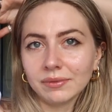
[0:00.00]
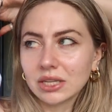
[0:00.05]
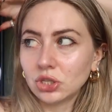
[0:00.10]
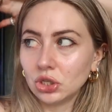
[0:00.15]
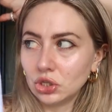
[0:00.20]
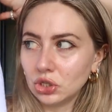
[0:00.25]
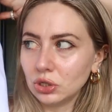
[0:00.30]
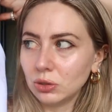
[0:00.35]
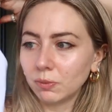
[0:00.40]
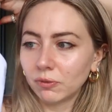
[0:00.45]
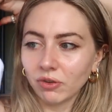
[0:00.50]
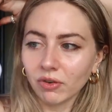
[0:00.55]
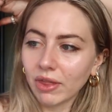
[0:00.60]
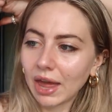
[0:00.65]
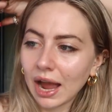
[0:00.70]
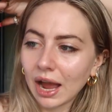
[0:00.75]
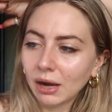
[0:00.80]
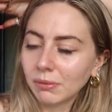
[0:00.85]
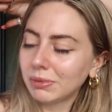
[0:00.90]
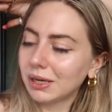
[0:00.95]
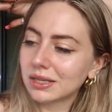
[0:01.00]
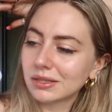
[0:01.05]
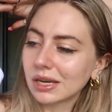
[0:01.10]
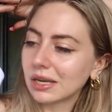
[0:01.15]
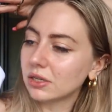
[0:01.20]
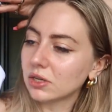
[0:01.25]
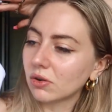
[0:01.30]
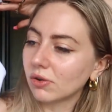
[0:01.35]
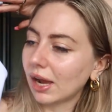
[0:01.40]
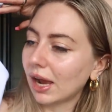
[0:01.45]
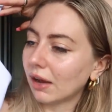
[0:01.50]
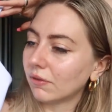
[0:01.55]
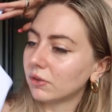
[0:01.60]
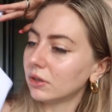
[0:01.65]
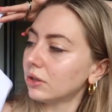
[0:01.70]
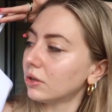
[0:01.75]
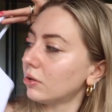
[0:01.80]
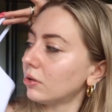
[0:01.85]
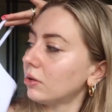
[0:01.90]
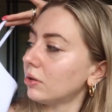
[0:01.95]
it's a dupe for that because I don't have
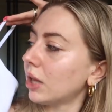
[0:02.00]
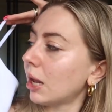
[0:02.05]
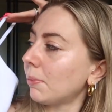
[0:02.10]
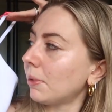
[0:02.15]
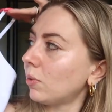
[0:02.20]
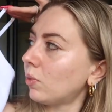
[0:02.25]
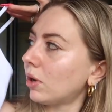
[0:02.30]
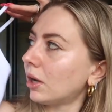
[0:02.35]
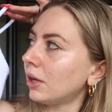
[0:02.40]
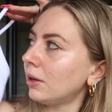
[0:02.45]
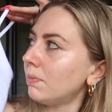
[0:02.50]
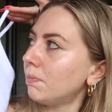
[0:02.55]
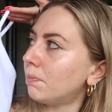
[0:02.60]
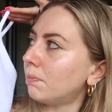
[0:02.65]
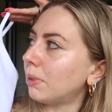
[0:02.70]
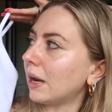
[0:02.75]
the Lululemon one,